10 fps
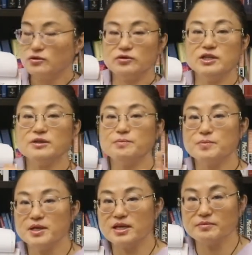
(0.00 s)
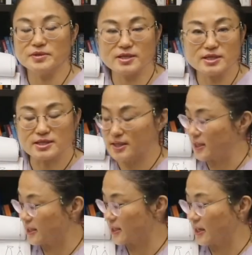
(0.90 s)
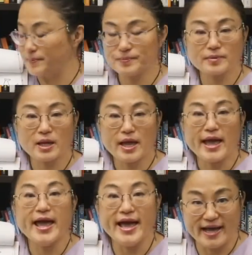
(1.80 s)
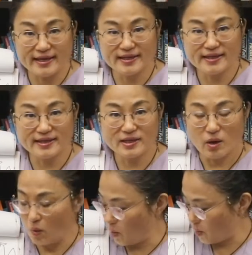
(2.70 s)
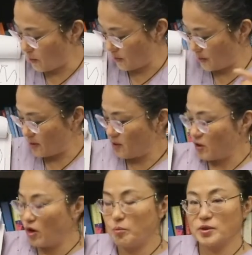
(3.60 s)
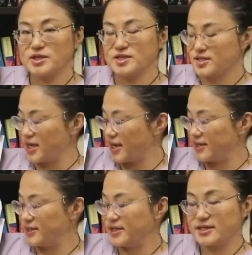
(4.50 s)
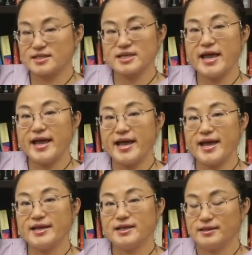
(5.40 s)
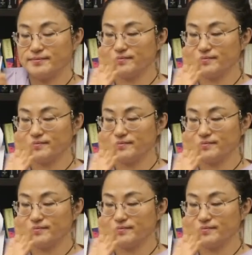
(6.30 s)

We believe this is like a head, or opposite side, this is a head,